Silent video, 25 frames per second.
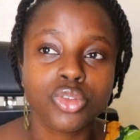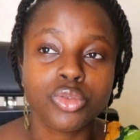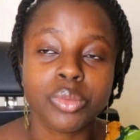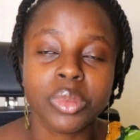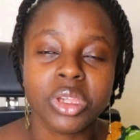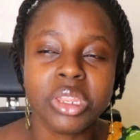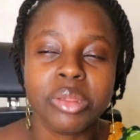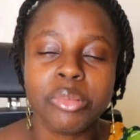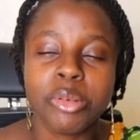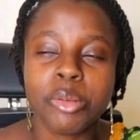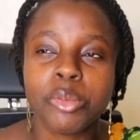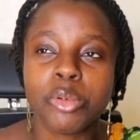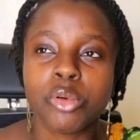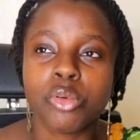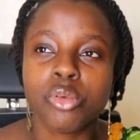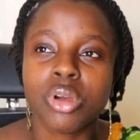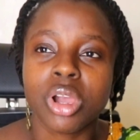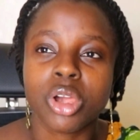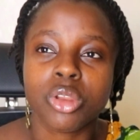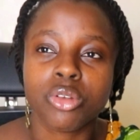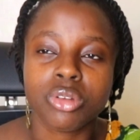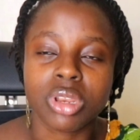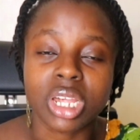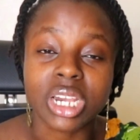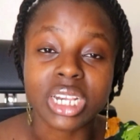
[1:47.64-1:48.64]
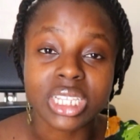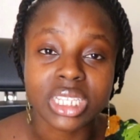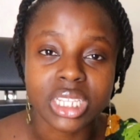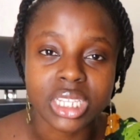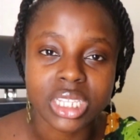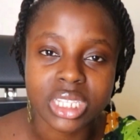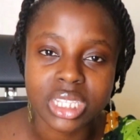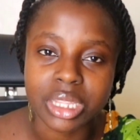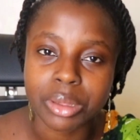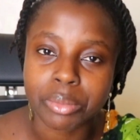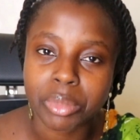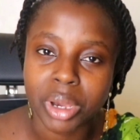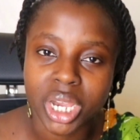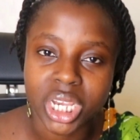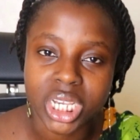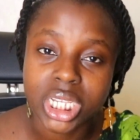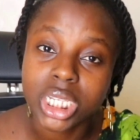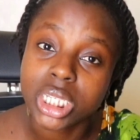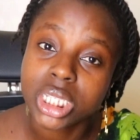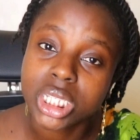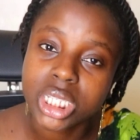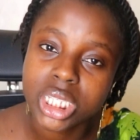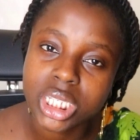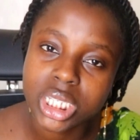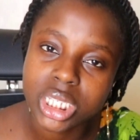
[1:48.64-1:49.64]
to many people who cannot access the
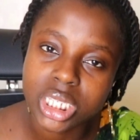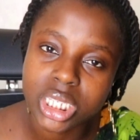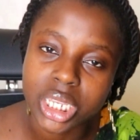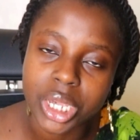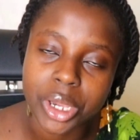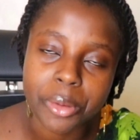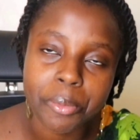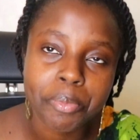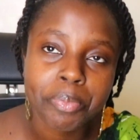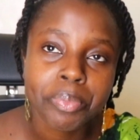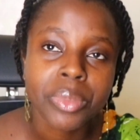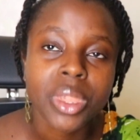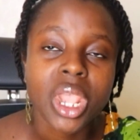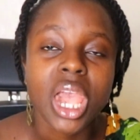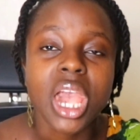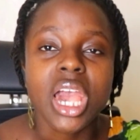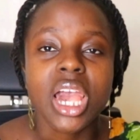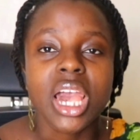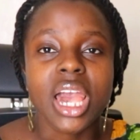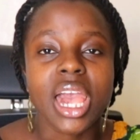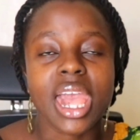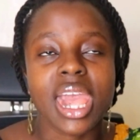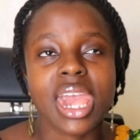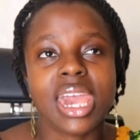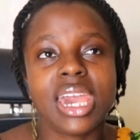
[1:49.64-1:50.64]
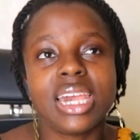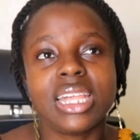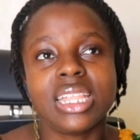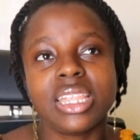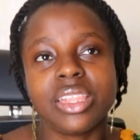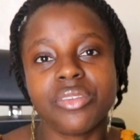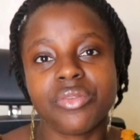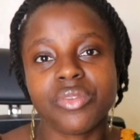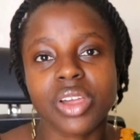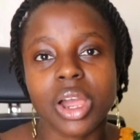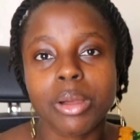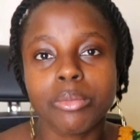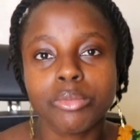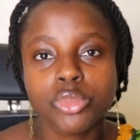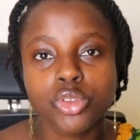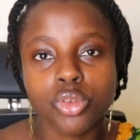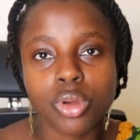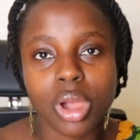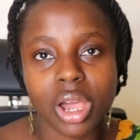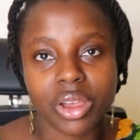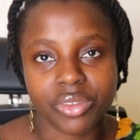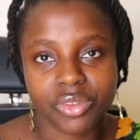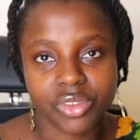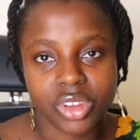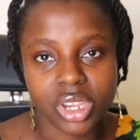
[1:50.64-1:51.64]
banking system. And they've come to
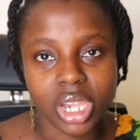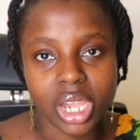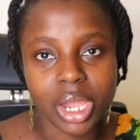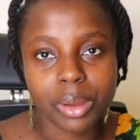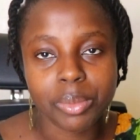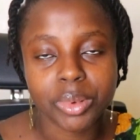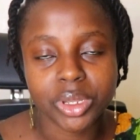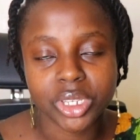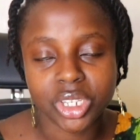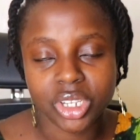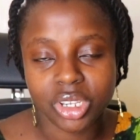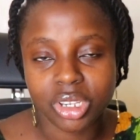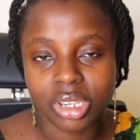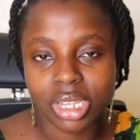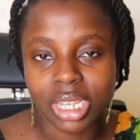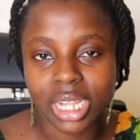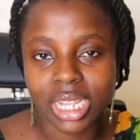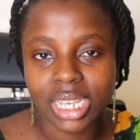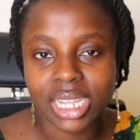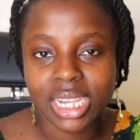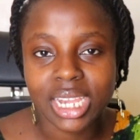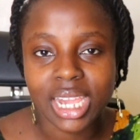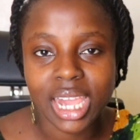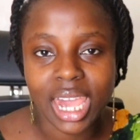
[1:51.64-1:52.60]
Africa, particularly